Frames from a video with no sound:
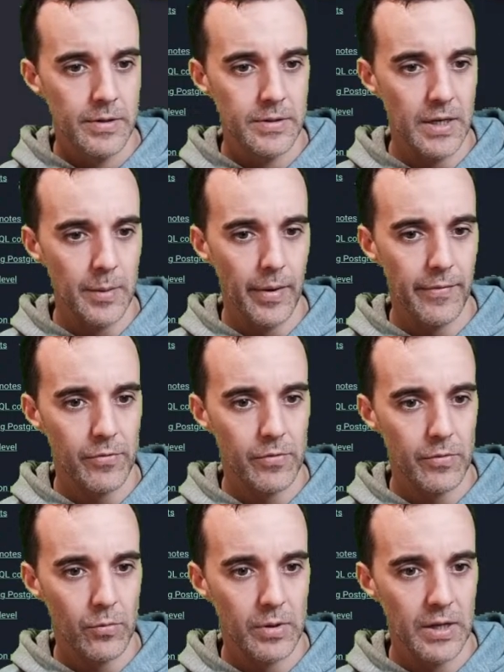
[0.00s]

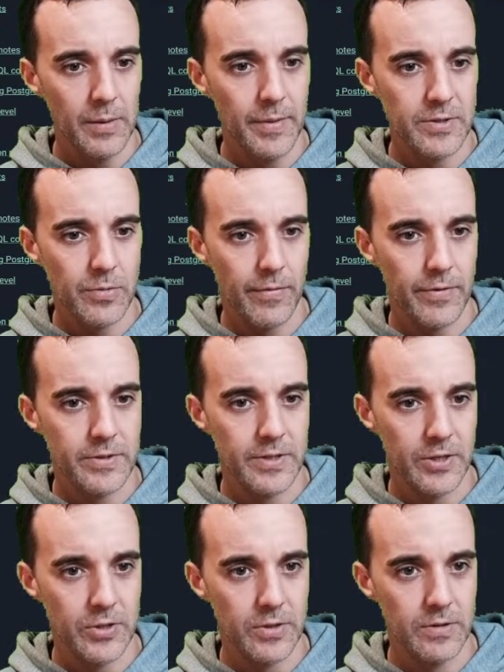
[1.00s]
database reference
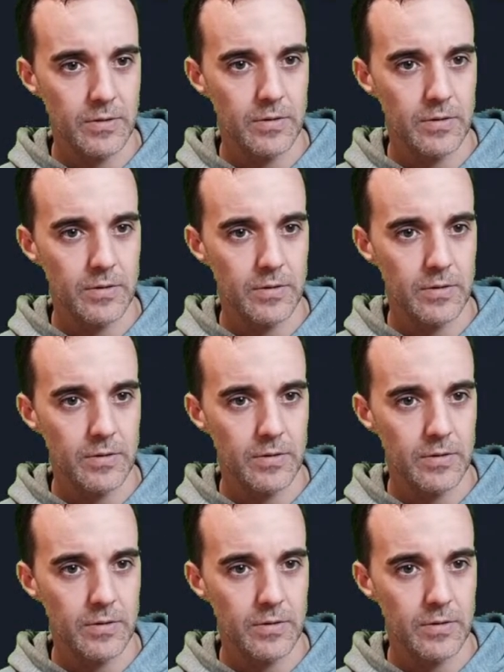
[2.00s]
section.